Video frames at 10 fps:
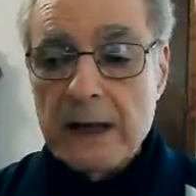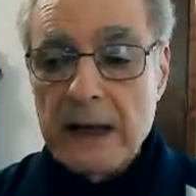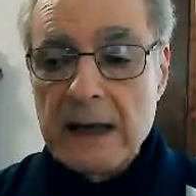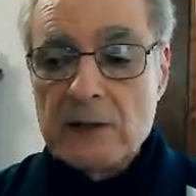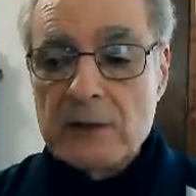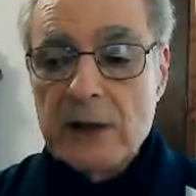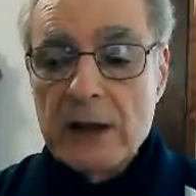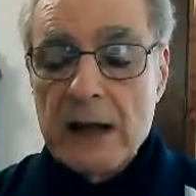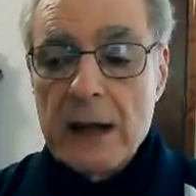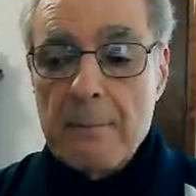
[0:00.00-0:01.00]
Each
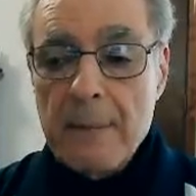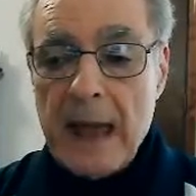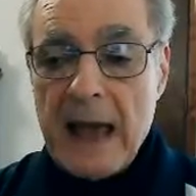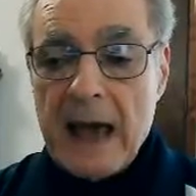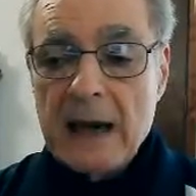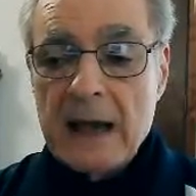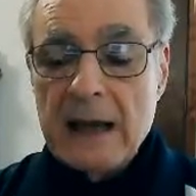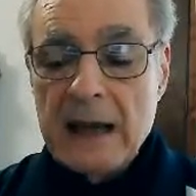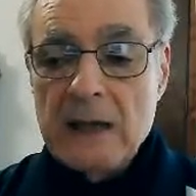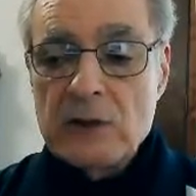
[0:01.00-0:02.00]
man and
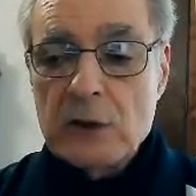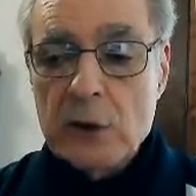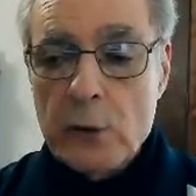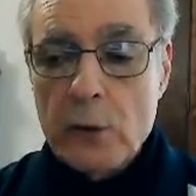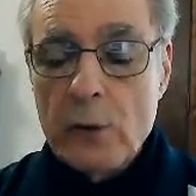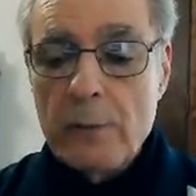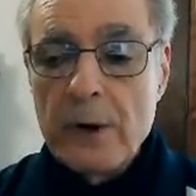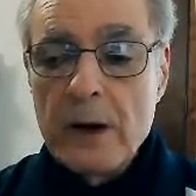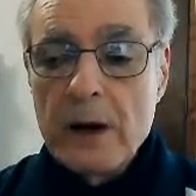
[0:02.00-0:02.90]
each group